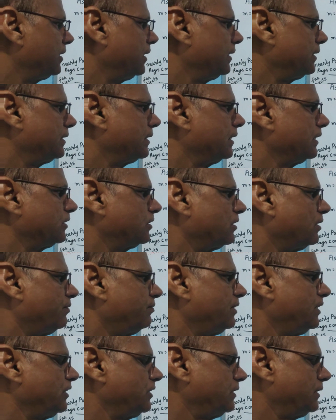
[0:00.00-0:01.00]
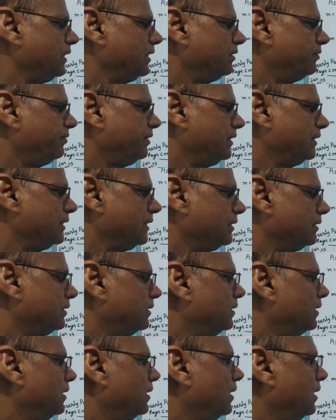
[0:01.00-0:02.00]
distance of distinct vision,
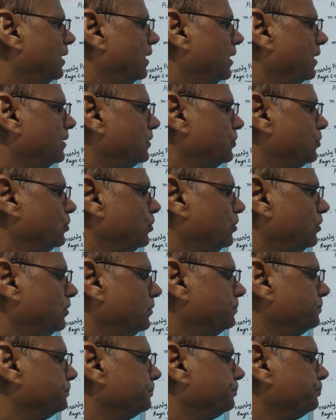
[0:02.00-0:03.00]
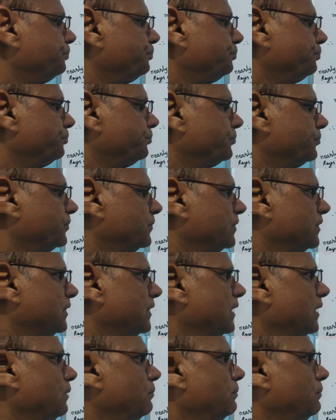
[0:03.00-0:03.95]
and so the